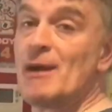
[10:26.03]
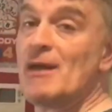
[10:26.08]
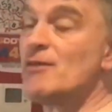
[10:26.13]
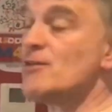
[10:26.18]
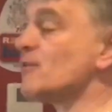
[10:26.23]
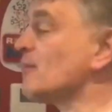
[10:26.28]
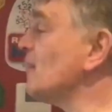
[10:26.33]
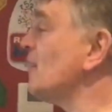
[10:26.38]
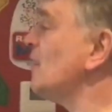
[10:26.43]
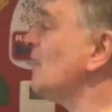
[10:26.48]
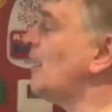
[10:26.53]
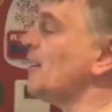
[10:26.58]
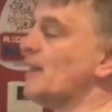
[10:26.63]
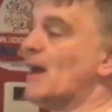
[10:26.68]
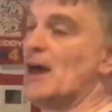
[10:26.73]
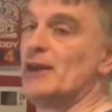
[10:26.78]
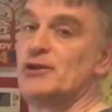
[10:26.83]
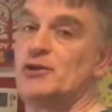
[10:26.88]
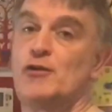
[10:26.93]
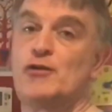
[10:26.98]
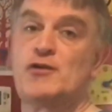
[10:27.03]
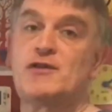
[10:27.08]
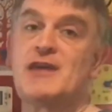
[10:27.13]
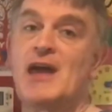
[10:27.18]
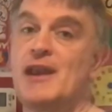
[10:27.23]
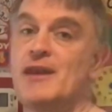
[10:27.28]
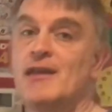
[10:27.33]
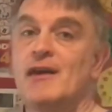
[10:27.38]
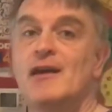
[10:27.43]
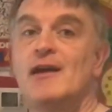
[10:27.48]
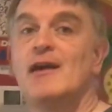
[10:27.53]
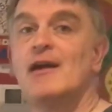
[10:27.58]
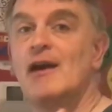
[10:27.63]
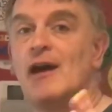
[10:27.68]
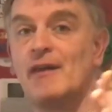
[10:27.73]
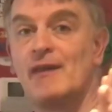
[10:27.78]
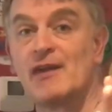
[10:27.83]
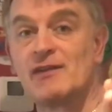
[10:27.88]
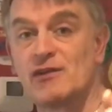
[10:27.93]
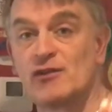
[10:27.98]
pence and add another 10.
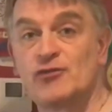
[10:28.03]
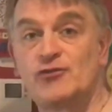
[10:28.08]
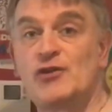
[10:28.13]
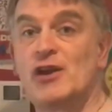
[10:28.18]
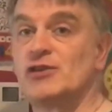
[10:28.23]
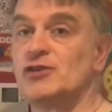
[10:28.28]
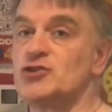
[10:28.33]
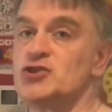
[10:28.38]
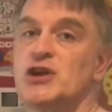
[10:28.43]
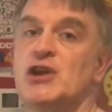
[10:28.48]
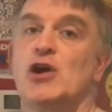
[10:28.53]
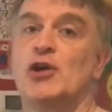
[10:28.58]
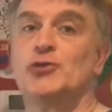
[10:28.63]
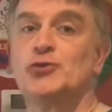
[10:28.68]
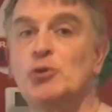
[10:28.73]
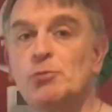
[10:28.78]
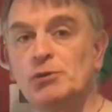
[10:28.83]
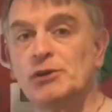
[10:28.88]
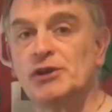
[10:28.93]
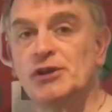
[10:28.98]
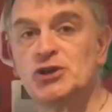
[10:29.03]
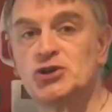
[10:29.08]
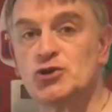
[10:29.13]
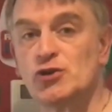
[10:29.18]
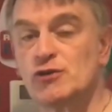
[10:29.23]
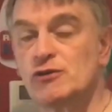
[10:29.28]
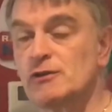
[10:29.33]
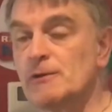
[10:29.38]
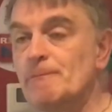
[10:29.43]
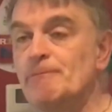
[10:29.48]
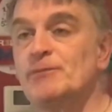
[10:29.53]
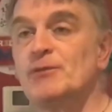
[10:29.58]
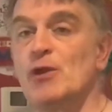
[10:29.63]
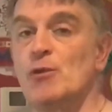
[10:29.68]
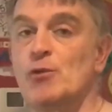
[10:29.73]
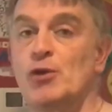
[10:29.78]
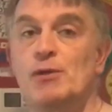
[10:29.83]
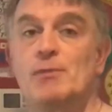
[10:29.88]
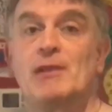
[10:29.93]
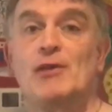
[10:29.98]
And that's a strategy called double and adjust that
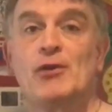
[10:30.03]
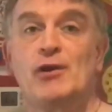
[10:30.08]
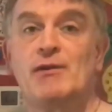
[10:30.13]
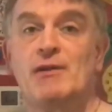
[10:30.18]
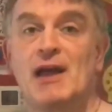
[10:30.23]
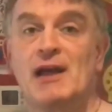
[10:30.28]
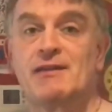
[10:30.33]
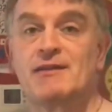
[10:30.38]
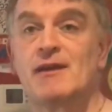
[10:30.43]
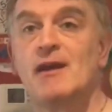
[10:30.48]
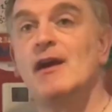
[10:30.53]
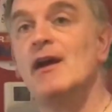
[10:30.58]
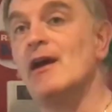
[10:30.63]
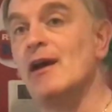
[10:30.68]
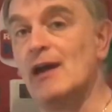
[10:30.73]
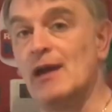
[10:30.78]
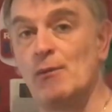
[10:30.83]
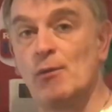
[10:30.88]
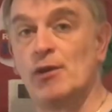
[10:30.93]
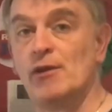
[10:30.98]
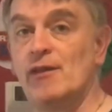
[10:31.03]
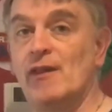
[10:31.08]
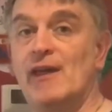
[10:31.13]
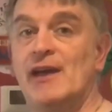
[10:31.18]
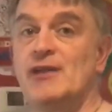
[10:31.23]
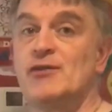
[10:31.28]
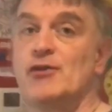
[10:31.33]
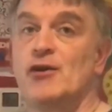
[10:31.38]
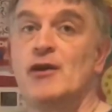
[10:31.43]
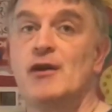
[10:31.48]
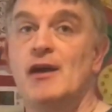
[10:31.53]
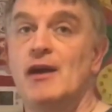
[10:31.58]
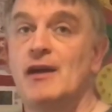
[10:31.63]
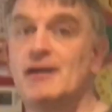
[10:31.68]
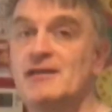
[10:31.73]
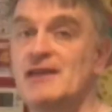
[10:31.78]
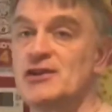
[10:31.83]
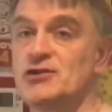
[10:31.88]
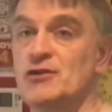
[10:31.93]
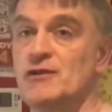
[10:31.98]
we're going to be looking at in one of the later
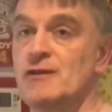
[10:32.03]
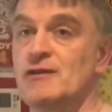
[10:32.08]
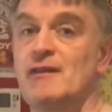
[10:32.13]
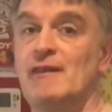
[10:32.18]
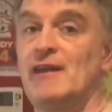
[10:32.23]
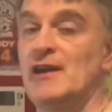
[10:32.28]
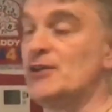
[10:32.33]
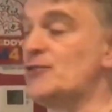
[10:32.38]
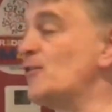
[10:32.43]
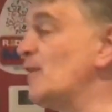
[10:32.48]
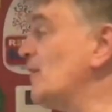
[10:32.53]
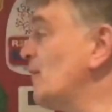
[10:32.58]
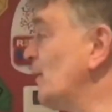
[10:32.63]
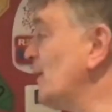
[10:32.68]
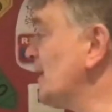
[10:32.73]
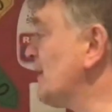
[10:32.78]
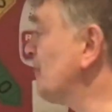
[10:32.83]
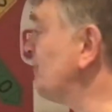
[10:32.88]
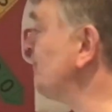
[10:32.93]
uh, sessions later in the week.